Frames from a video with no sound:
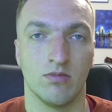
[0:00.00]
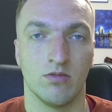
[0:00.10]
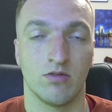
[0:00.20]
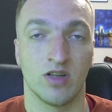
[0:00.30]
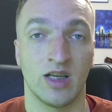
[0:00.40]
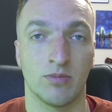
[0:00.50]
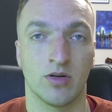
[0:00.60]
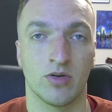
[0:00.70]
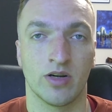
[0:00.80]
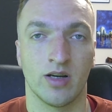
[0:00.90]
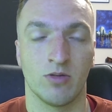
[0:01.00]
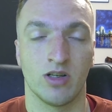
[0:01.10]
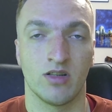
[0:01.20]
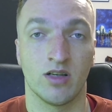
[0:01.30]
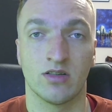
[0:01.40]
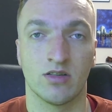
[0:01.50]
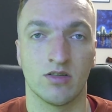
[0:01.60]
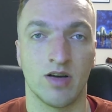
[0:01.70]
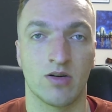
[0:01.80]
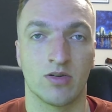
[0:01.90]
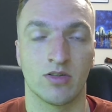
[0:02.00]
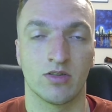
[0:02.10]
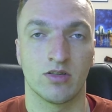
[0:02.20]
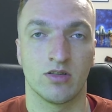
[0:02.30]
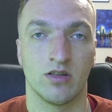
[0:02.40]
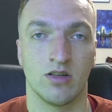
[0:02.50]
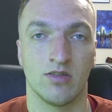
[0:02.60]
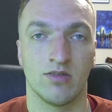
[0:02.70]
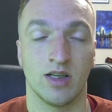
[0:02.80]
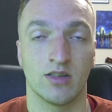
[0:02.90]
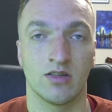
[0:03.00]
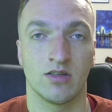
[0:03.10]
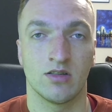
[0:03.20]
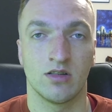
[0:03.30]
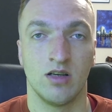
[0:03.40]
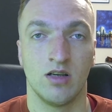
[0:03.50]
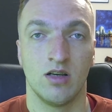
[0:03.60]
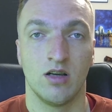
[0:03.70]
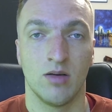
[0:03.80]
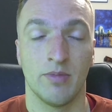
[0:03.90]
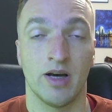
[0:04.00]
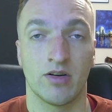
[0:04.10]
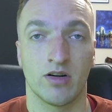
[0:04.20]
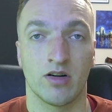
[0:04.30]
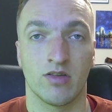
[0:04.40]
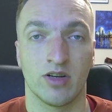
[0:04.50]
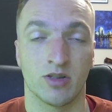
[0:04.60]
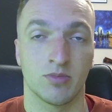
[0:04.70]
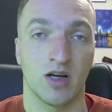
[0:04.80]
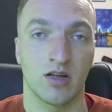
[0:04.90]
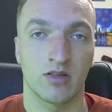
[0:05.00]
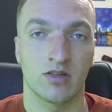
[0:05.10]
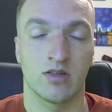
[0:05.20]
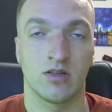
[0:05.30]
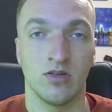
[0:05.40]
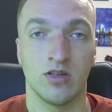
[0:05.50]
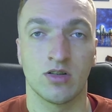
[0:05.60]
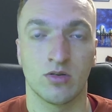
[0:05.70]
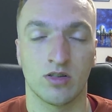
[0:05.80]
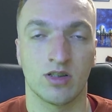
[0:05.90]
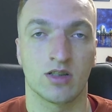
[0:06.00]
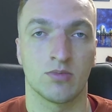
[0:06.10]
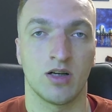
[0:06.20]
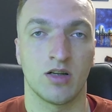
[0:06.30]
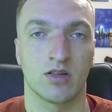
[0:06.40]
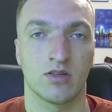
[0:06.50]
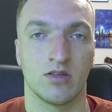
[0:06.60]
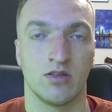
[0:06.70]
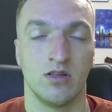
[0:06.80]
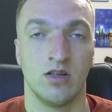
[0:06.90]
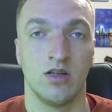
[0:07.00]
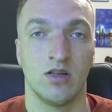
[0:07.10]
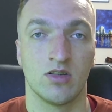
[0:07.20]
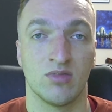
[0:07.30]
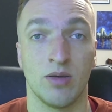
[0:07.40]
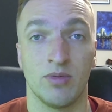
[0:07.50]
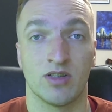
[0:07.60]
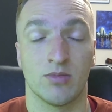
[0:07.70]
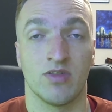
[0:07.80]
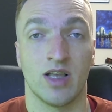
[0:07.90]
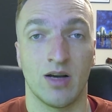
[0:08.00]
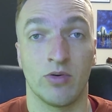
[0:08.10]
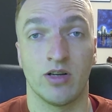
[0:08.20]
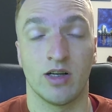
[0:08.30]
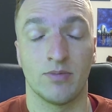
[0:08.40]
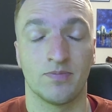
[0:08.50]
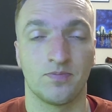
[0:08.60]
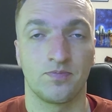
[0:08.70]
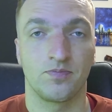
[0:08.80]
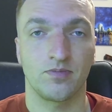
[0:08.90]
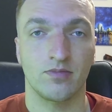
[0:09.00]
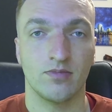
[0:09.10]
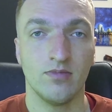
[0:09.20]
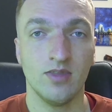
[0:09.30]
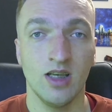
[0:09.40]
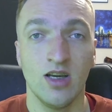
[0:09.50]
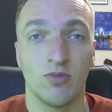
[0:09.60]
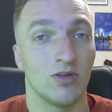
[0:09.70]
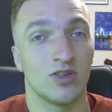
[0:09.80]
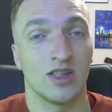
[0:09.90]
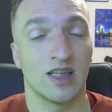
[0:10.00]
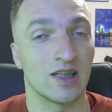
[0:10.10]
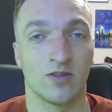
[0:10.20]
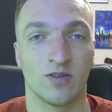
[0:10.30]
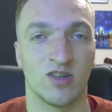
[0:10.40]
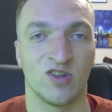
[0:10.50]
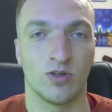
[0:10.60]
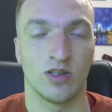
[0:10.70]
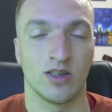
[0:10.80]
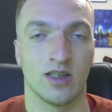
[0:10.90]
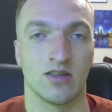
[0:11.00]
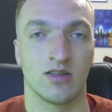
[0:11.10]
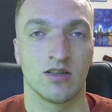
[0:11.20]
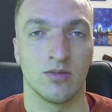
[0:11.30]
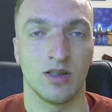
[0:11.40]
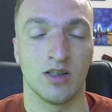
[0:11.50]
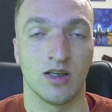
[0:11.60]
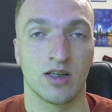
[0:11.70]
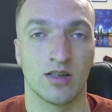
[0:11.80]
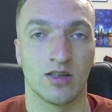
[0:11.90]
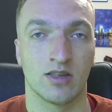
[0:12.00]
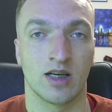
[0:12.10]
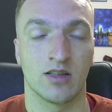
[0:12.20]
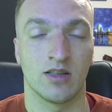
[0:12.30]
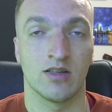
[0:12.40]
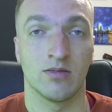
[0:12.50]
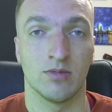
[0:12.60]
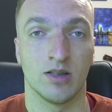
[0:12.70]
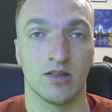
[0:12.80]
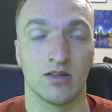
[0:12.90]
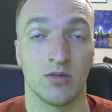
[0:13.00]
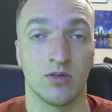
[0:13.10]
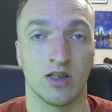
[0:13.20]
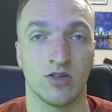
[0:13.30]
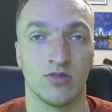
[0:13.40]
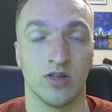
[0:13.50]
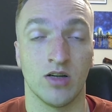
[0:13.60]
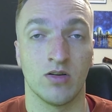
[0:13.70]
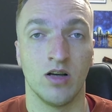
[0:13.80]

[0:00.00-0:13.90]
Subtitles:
flight program with dozens of hours of lessons about our various products, including the Cortex products. So maybe some of that will help. We'll see. I don't know what the test is going to be like exactly, but I will let you know.